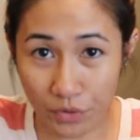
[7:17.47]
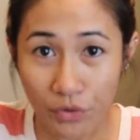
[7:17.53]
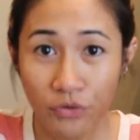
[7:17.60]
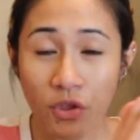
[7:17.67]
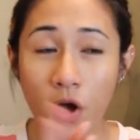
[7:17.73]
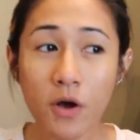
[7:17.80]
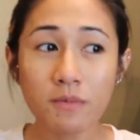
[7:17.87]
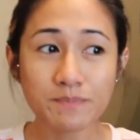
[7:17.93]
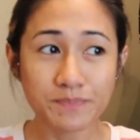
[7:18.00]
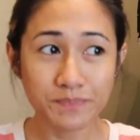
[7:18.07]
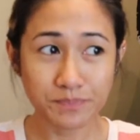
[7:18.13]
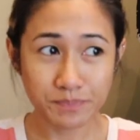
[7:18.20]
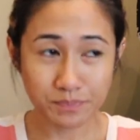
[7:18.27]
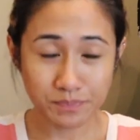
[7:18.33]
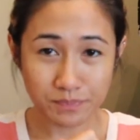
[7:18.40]
So
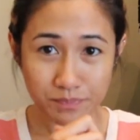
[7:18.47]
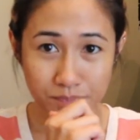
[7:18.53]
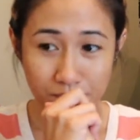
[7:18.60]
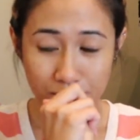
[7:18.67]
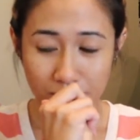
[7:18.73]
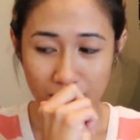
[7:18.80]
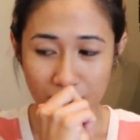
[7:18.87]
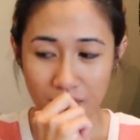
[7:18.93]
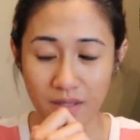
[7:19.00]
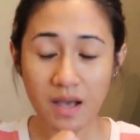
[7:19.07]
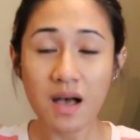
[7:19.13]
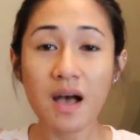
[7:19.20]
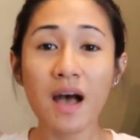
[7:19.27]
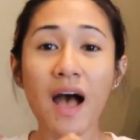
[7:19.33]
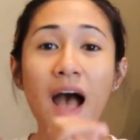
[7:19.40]

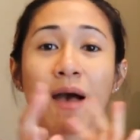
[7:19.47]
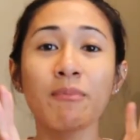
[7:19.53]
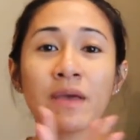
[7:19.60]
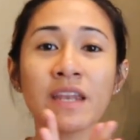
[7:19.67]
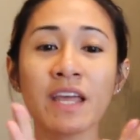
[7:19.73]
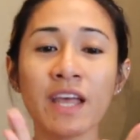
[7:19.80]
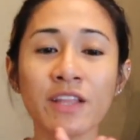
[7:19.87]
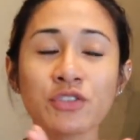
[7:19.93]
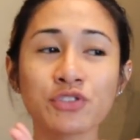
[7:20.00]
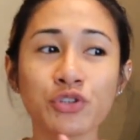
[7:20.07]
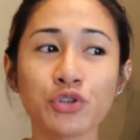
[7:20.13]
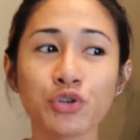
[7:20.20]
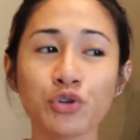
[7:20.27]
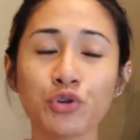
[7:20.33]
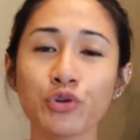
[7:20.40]
I've been
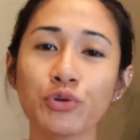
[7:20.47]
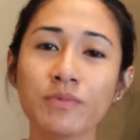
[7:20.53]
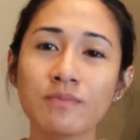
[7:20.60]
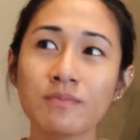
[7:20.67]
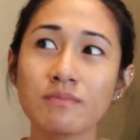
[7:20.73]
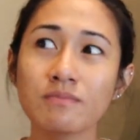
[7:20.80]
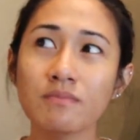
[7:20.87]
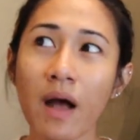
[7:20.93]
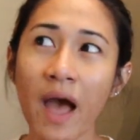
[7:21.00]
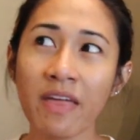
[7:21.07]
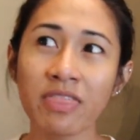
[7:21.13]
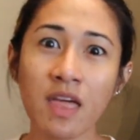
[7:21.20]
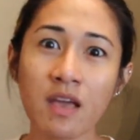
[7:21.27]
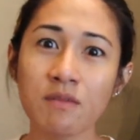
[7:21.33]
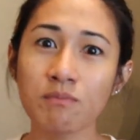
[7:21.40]
into, I
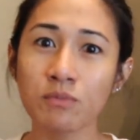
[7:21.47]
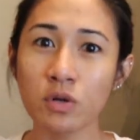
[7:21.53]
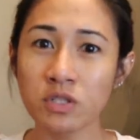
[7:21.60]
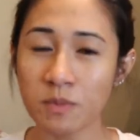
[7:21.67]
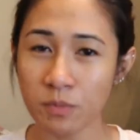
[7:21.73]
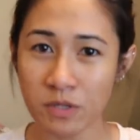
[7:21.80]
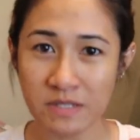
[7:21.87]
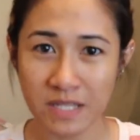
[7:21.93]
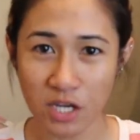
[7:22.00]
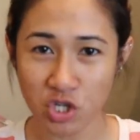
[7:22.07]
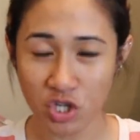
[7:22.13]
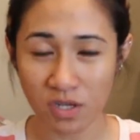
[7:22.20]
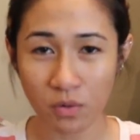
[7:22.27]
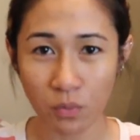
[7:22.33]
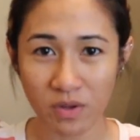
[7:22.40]
think, multiple
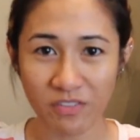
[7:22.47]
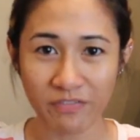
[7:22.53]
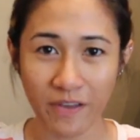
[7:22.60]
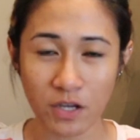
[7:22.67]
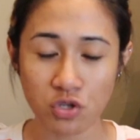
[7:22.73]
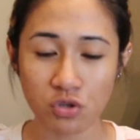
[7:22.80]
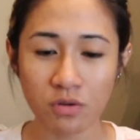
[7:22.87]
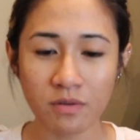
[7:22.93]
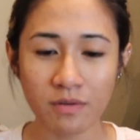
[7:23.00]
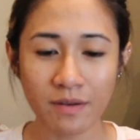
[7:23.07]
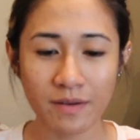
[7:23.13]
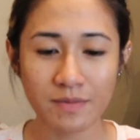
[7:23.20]
sessions with facial.